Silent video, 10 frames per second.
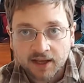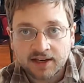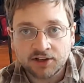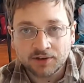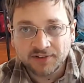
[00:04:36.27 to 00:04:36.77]

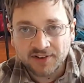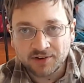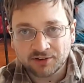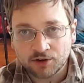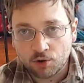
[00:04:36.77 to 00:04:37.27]
Now you'll see
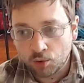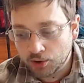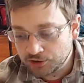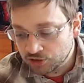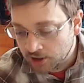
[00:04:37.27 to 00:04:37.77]
there's a
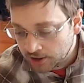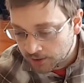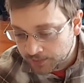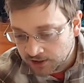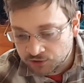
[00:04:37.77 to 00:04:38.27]
chord chart
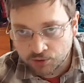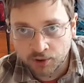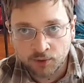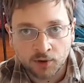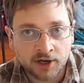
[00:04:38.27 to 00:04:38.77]
on page
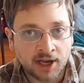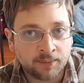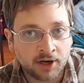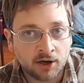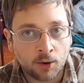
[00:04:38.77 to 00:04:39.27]
21. I'm
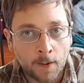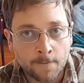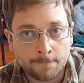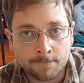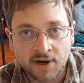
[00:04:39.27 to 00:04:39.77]
going to go
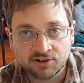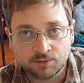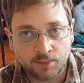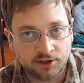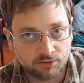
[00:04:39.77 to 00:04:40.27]
much,
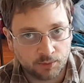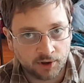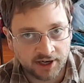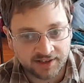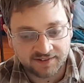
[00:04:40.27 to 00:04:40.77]
much
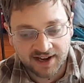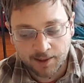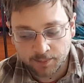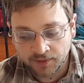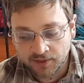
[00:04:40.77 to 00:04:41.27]
more in
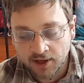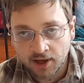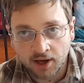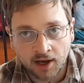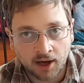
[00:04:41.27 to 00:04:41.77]
depth
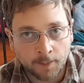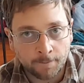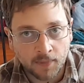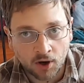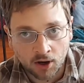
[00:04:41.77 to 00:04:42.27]

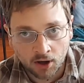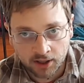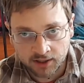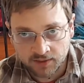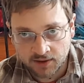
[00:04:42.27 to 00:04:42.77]

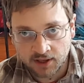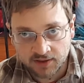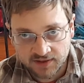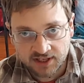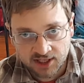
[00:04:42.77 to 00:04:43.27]
in
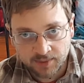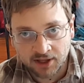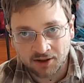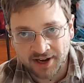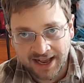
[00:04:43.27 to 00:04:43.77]
the
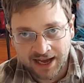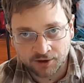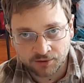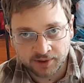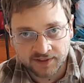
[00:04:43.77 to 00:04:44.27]
email on how
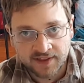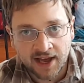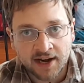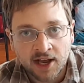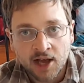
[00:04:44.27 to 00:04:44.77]
to read
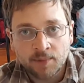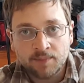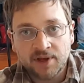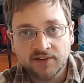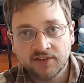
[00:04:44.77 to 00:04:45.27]
that. But
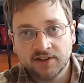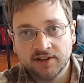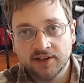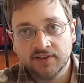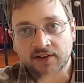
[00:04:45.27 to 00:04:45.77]

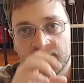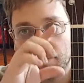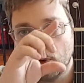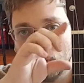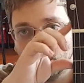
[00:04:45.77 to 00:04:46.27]
basically it's if
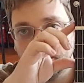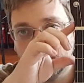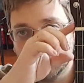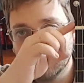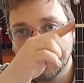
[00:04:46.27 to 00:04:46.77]
I'm holding a
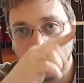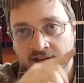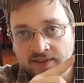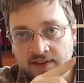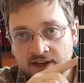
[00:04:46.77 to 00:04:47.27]
guitar
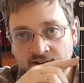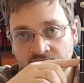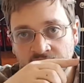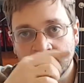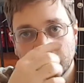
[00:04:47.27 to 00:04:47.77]
like
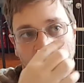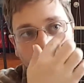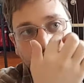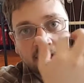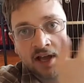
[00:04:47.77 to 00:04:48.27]
this,
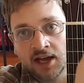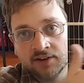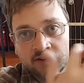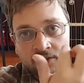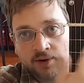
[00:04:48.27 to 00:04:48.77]
the
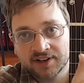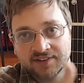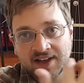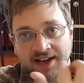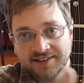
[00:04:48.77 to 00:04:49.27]
lines going
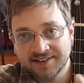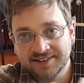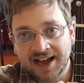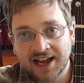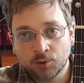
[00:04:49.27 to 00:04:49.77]
side to
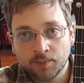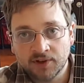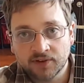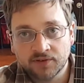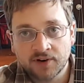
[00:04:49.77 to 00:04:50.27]
side would be
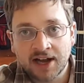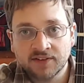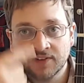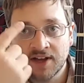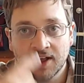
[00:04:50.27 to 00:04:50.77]
the
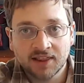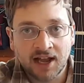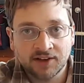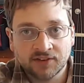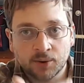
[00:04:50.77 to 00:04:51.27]
frets,
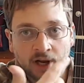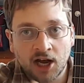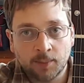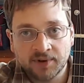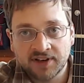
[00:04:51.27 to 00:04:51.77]
lines going
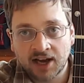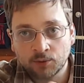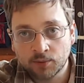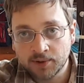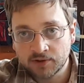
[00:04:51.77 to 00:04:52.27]
up and down
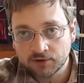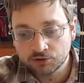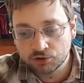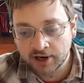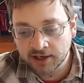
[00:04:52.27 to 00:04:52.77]
would be the
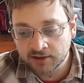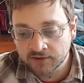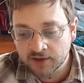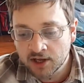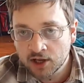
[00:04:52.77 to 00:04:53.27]

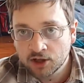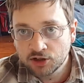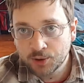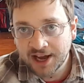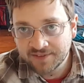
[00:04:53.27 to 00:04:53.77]
strings.
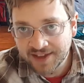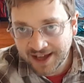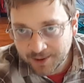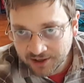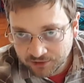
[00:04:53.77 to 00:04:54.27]
You have
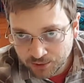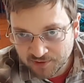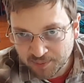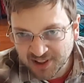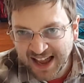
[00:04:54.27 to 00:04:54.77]
that sort
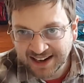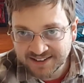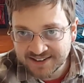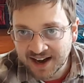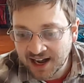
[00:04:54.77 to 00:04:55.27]
of black
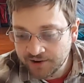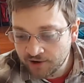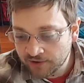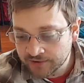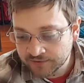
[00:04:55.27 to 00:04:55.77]
dot
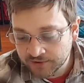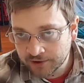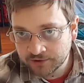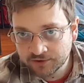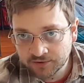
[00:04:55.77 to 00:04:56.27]
on the
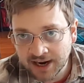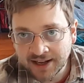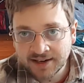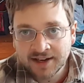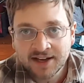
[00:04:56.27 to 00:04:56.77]
first
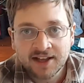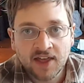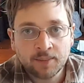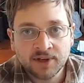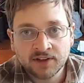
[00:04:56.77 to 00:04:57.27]
fret.
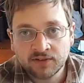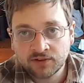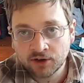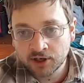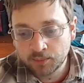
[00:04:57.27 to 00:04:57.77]
That means
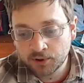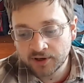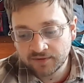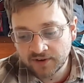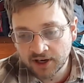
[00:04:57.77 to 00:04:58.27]
you're going to put a
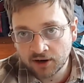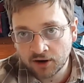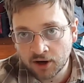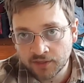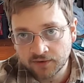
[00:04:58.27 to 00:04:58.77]
finger
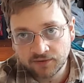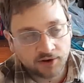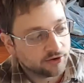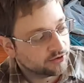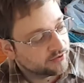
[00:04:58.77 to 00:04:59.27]
on the
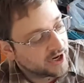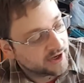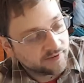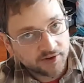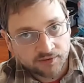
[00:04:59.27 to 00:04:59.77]
first fret
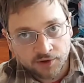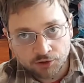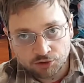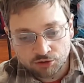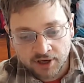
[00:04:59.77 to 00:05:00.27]
of the
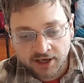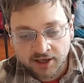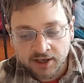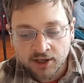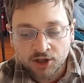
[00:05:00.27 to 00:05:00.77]
first string.